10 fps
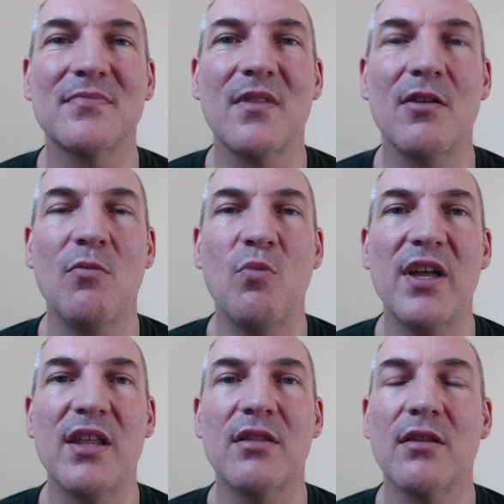
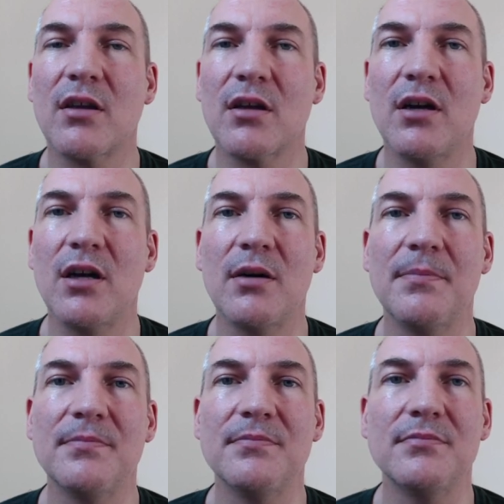With
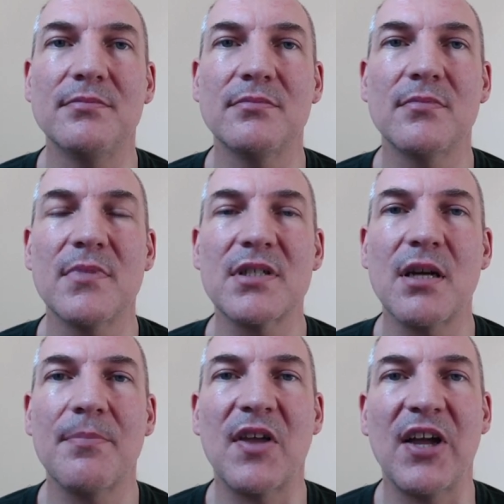
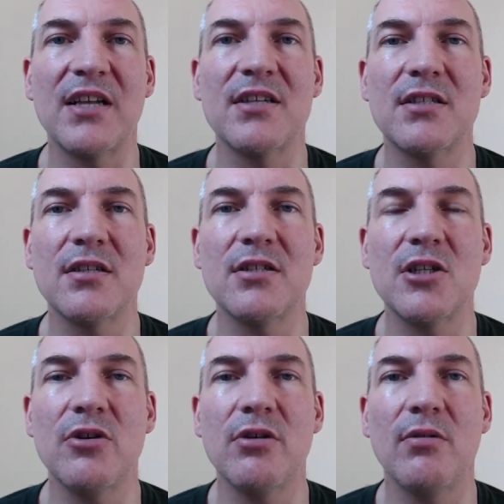some cancers,
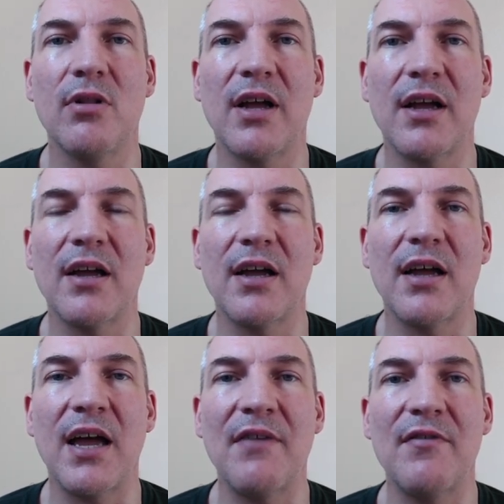you'll
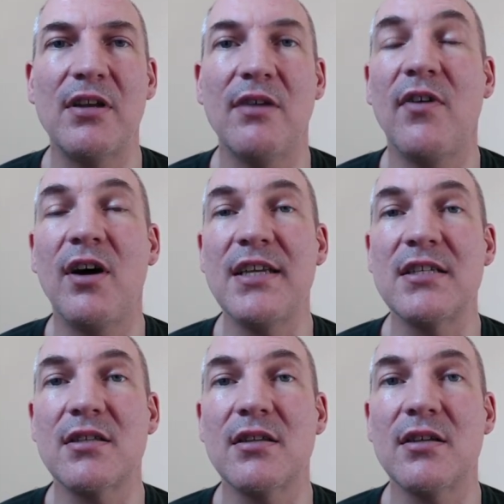have a device
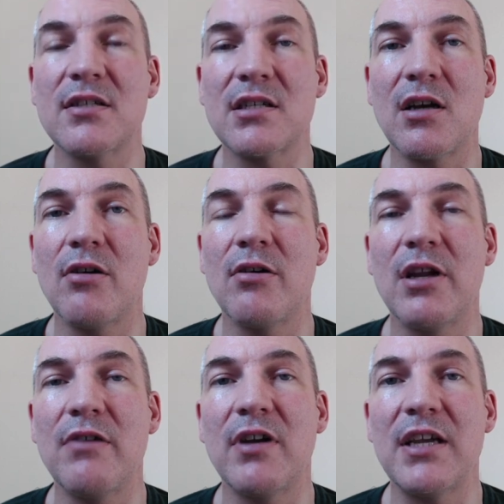that slowly
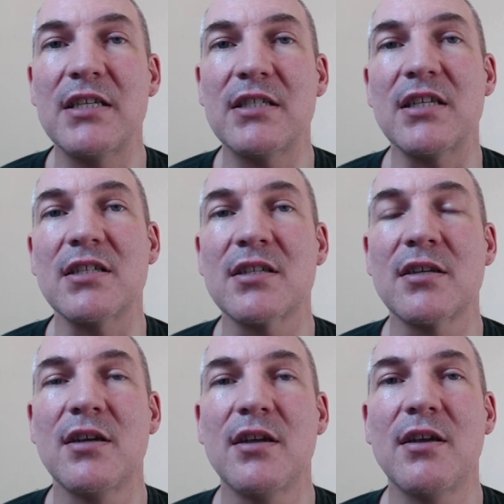releases
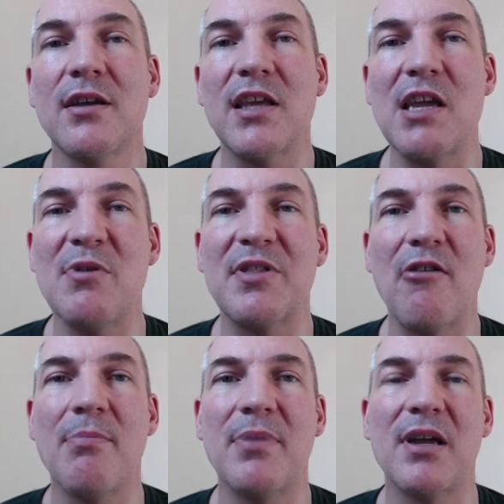
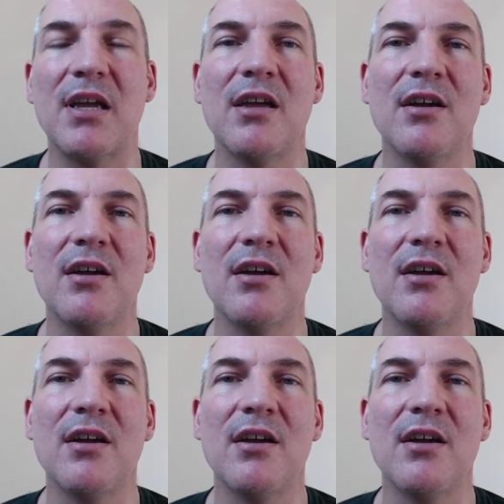chemotherapy.